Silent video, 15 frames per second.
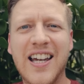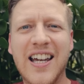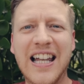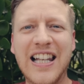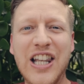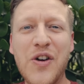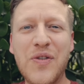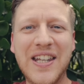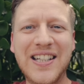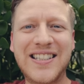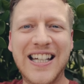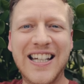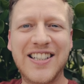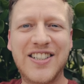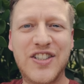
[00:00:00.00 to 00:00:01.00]
Hello, this
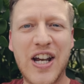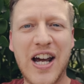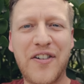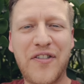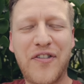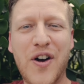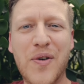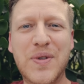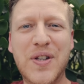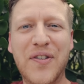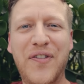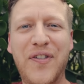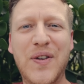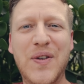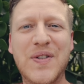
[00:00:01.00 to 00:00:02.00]
is Jack from
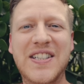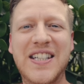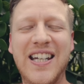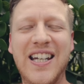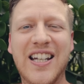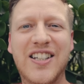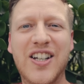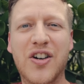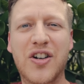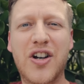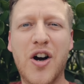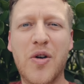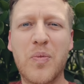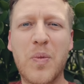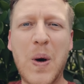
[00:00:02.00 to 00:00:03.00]

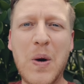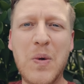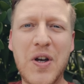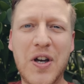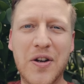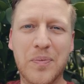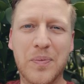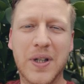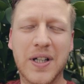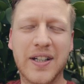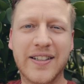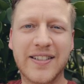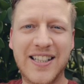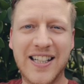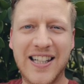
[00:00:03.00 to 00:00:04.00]
tofluency.com. Welcome
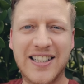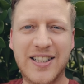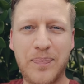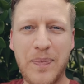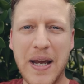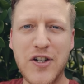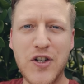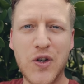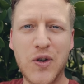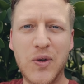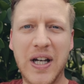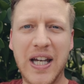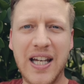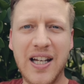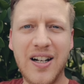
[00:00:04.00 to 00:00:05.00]
to this special
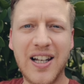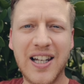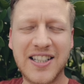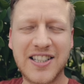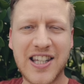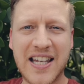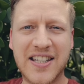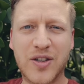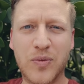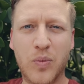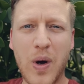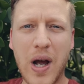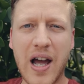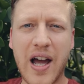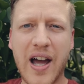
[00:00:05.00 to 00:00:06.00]
English lesson
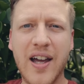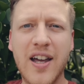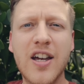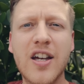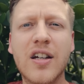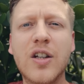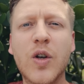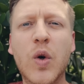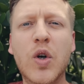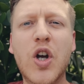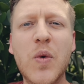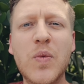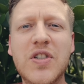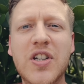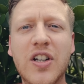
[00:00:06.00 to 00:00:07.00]
where you're
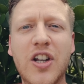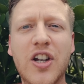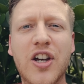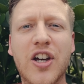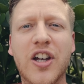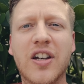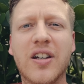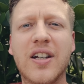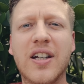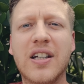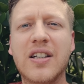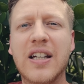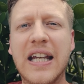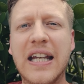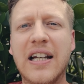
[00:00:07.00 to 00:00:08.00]
going to learn
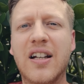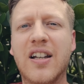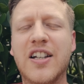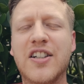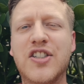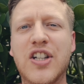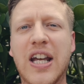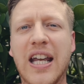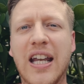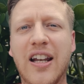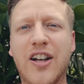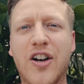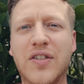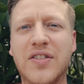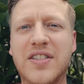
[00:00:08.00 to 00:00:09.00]
English in
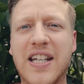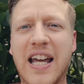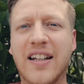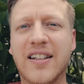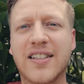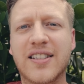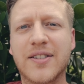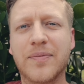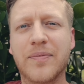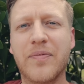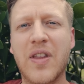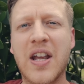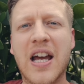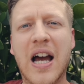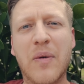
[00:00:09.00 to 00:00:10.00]
context.
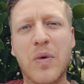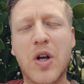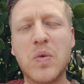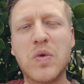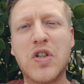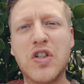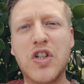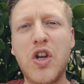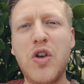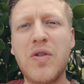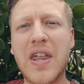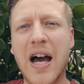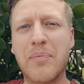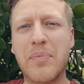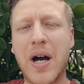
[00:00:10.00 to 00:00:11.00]
And we're going to do
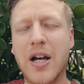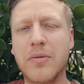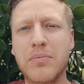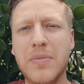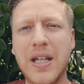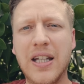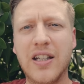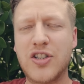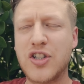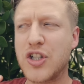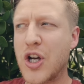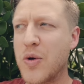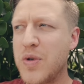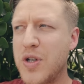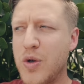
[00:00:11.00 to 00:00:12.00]
that by me
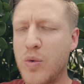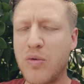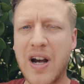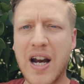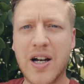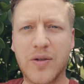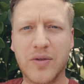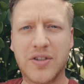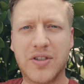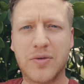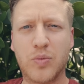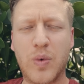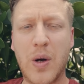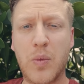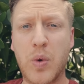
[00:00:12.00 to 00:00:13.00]
showing you around
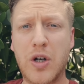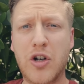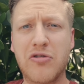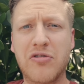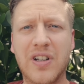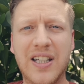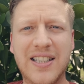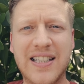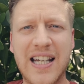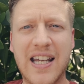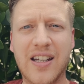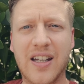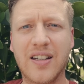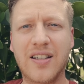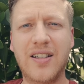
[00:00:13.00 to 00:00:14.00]
where we're currently
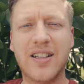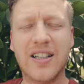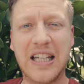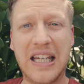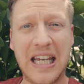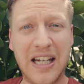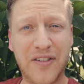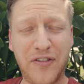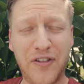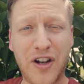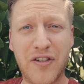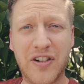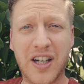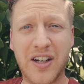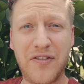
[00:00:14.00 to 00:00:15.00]
staying in
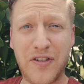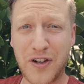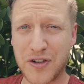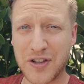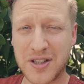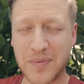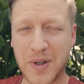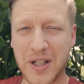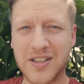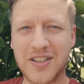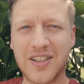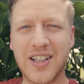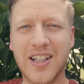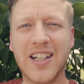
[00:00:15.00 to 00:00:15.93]
Florida for Christmas.